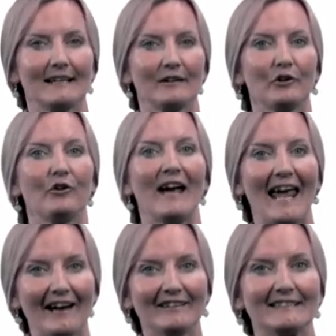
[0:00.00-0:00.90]
and
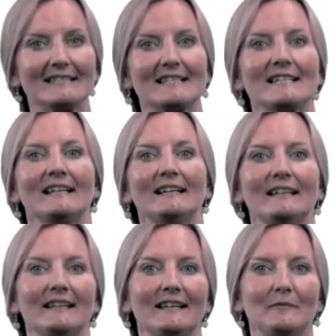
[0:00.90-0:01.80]
coherent
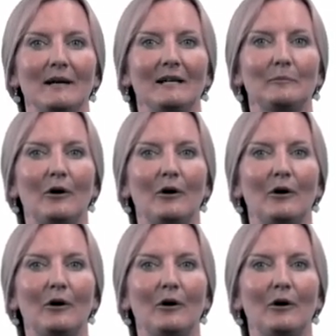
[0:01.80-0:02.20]
EMI